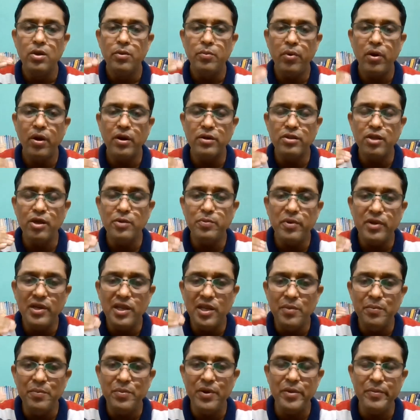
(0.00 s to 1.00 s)
Further, for
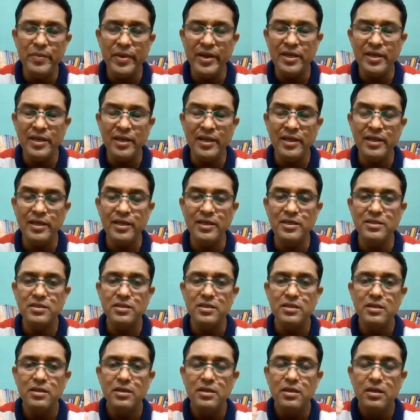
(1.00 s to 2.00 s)
implementing it,
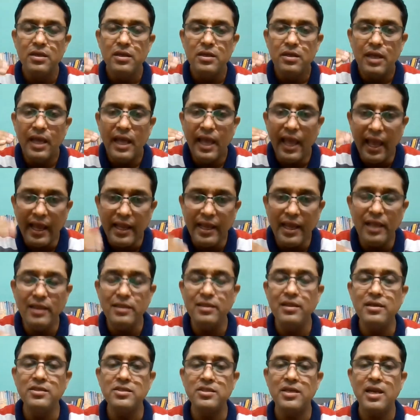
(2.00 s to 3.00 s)
again
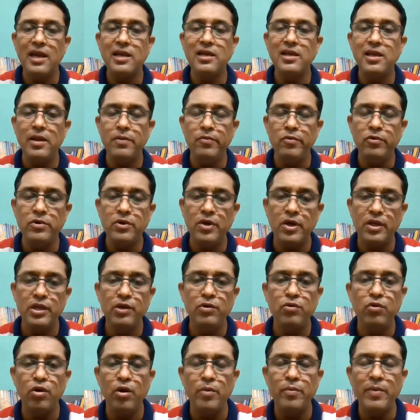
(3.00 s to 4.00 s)
the state level
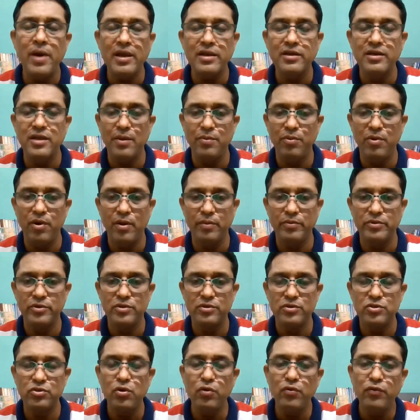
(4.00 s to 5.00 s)
curriculum are developed.
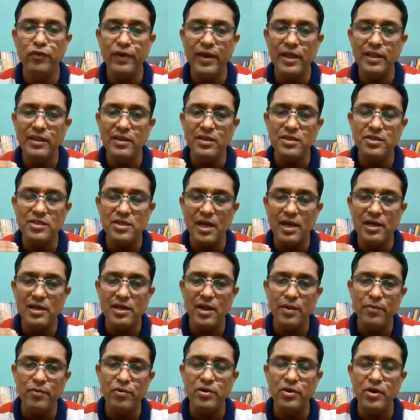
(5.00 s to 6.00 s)
So when the state
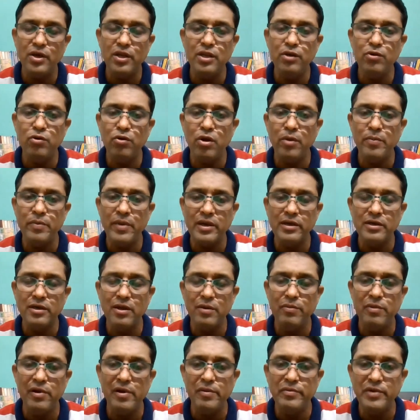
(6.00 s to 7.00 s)
level curriculum are
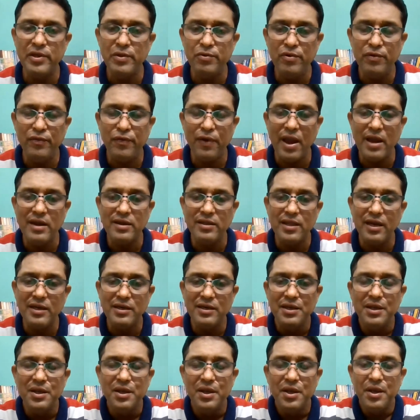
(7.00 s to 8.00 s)
developed, you will find that
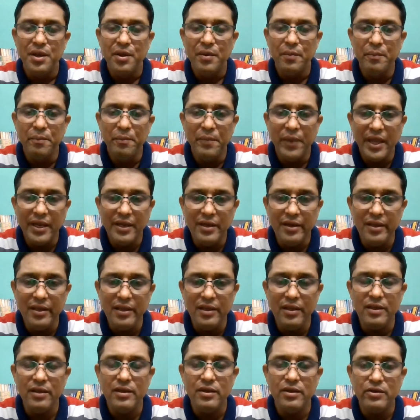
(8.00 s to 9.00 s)

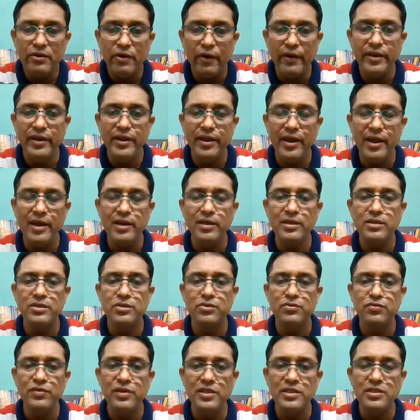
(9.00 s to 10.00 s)
many content
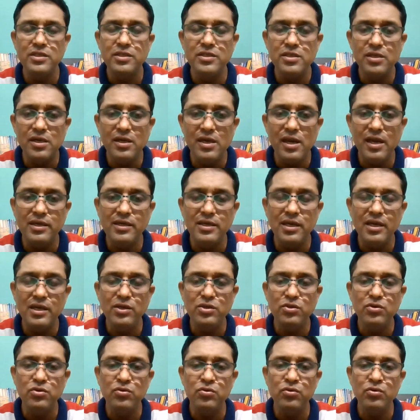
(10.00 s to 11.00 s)
which is related
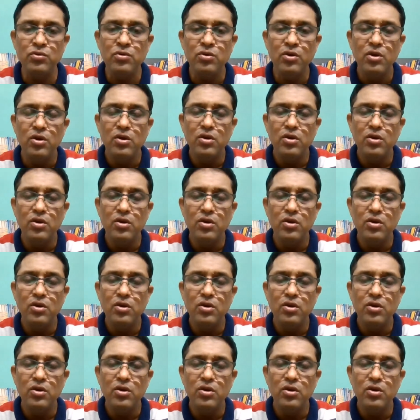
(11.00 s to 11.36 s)
to